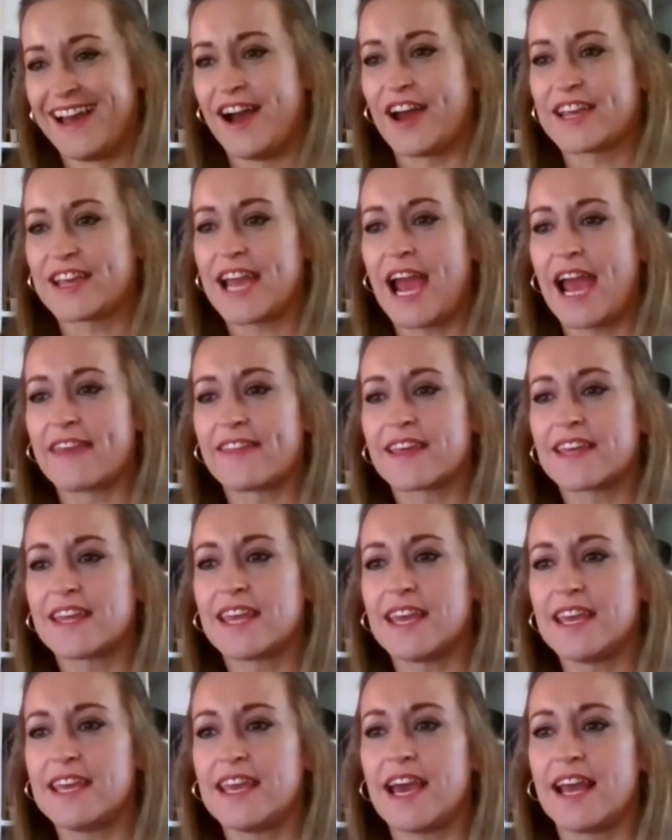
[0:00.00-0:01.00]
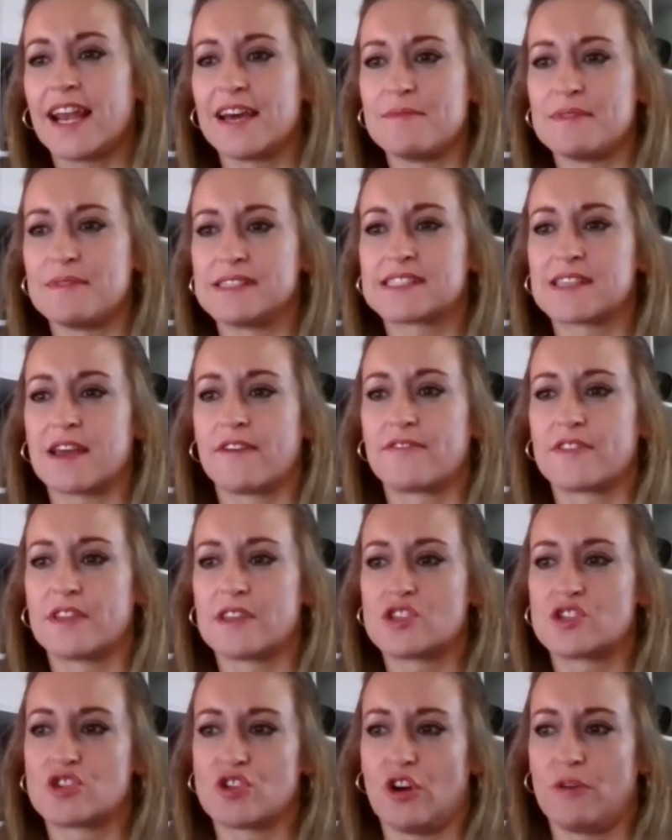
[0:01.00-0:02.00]
Okay, the key elements of the
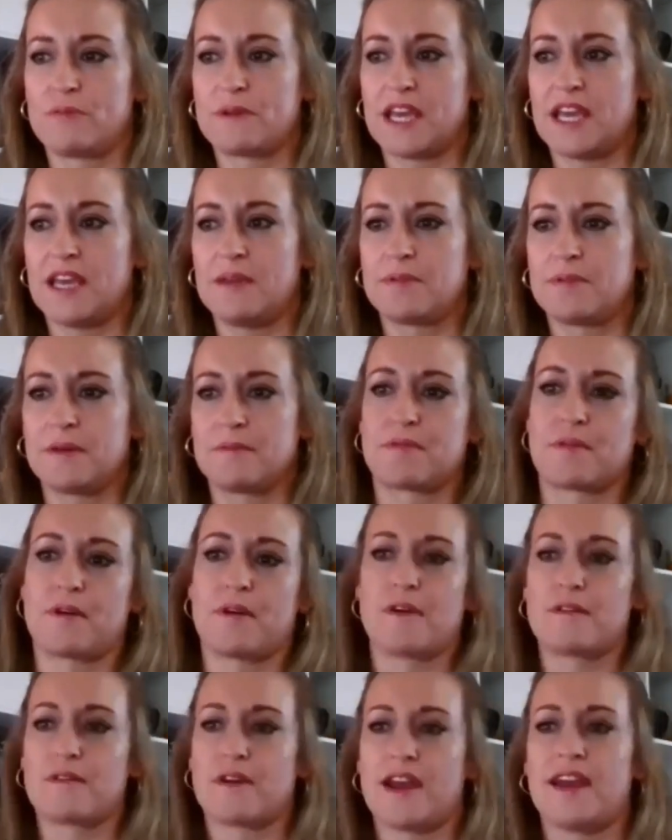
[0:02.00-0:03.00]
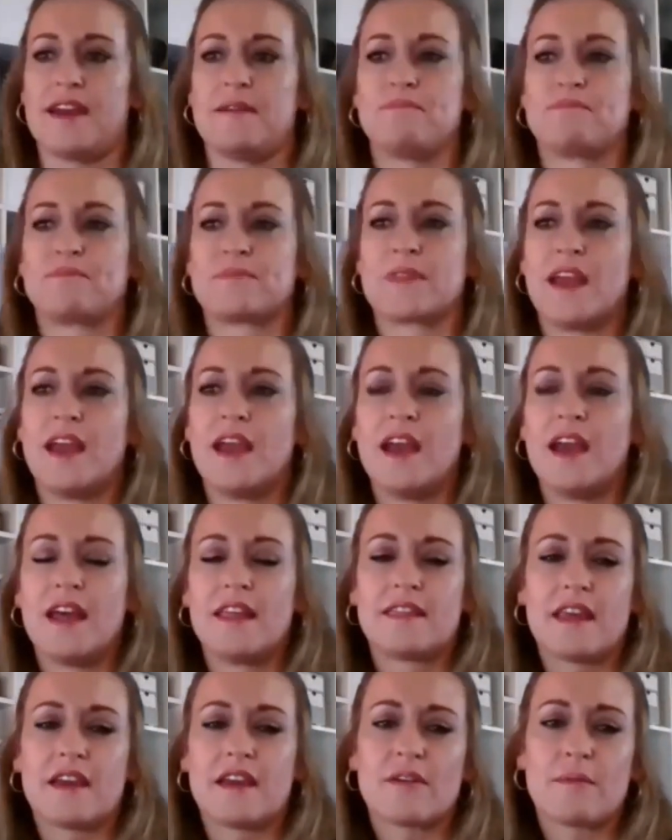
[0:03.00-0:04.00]
JobKeeper program.
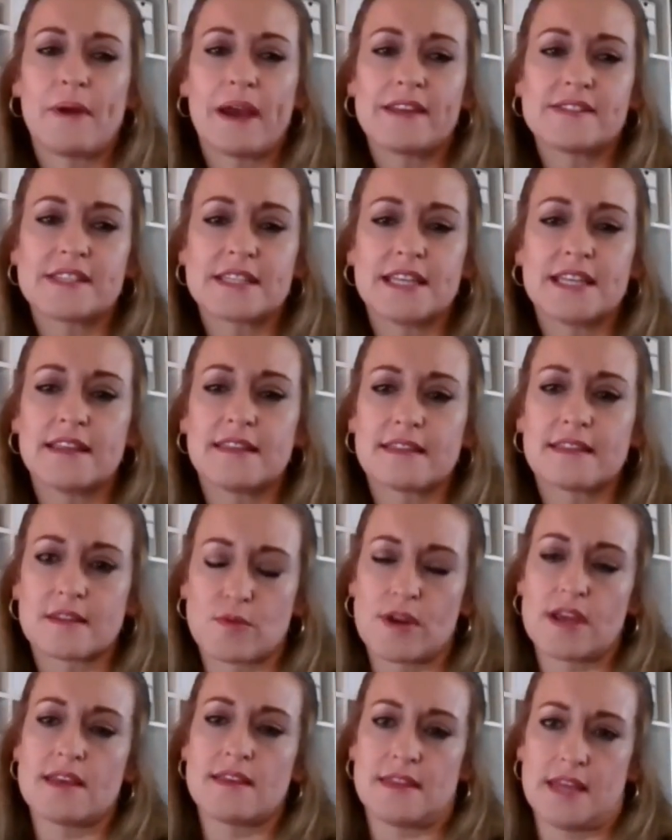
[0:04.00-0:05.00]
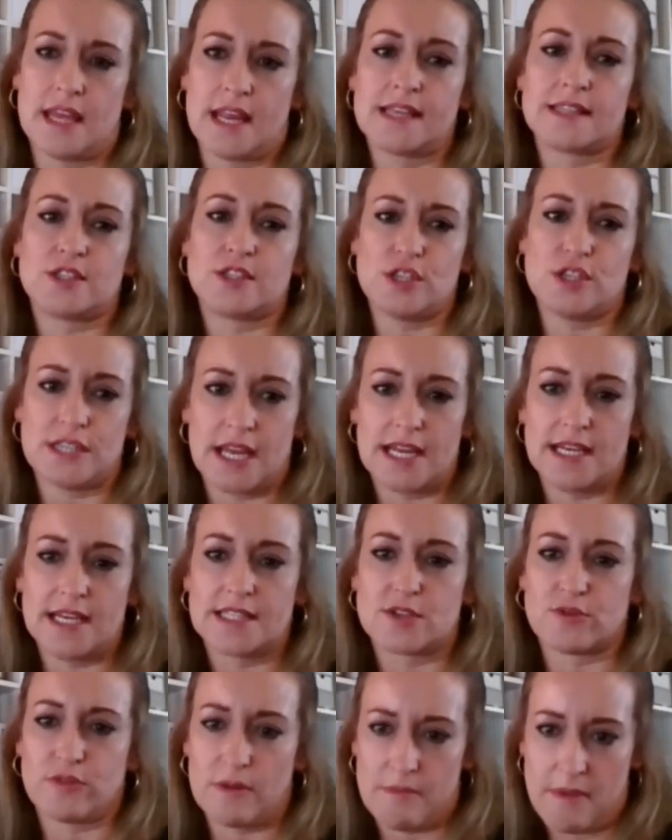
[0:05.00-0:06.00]
There are basically 3 things you need
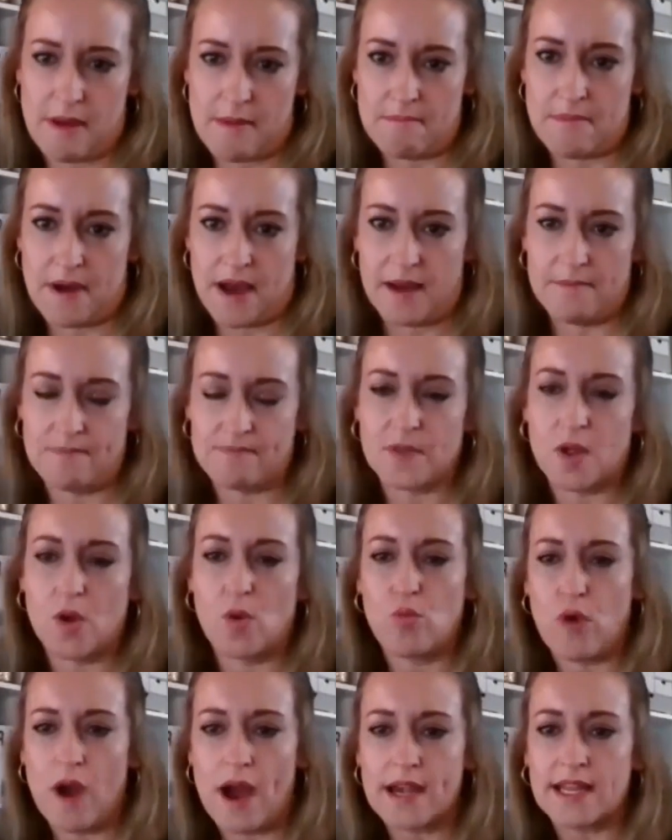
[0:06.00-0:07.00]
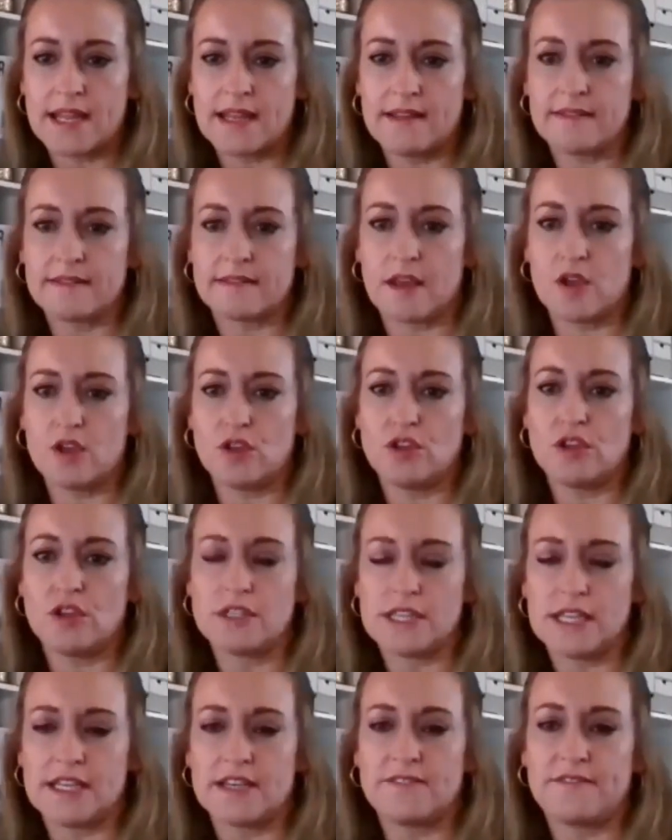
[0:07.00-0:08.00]
to remember. One is you
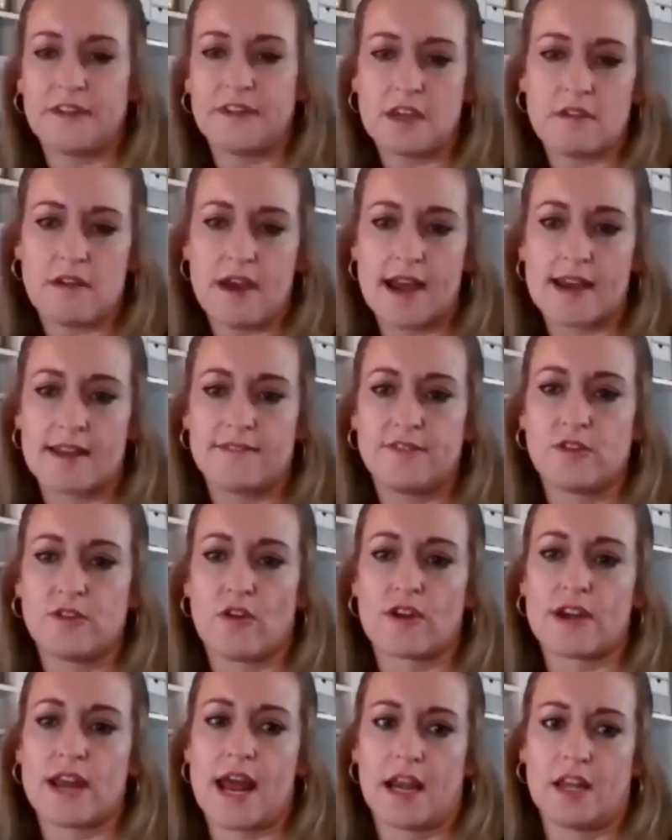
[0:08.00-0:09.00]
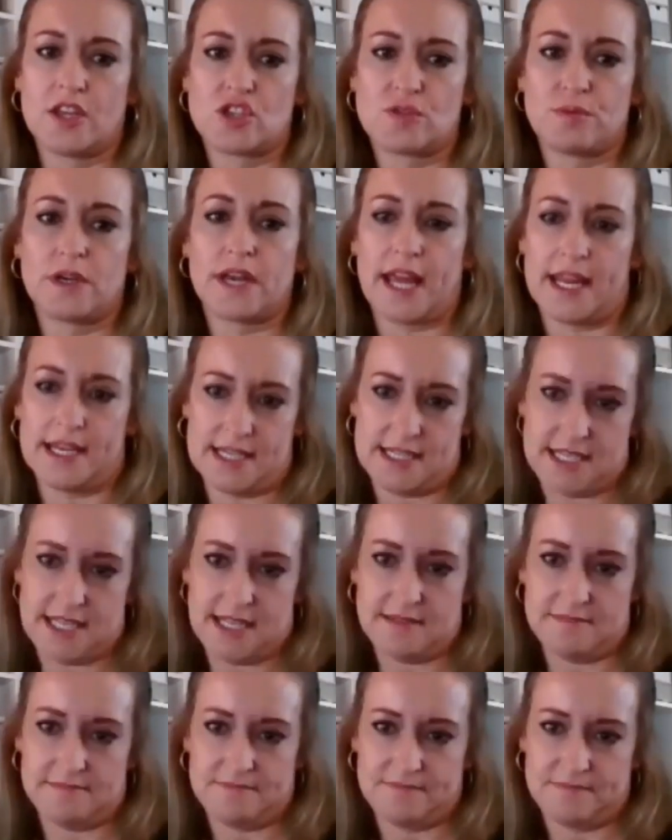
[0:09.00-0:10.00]
need to figure out if you're an eligible
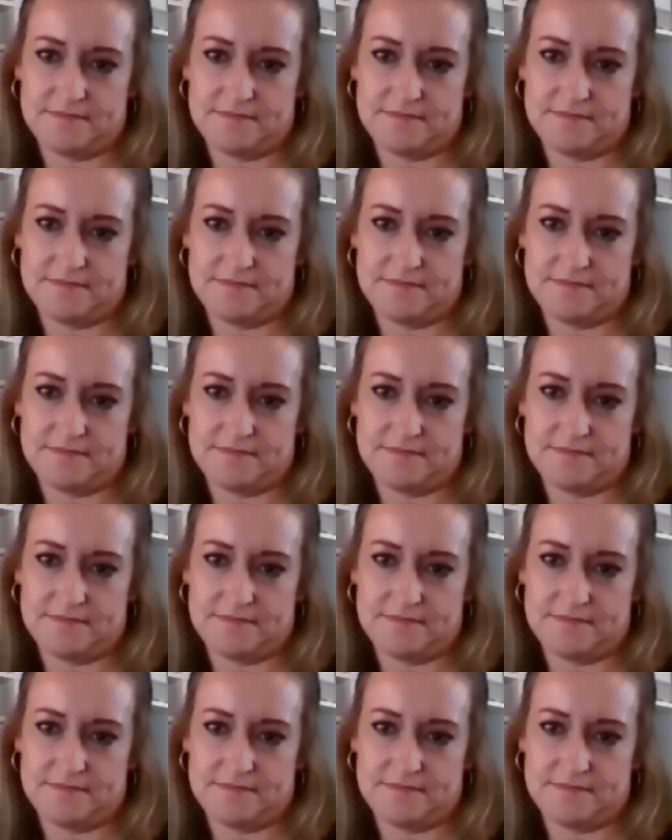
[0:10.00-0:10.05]
entity.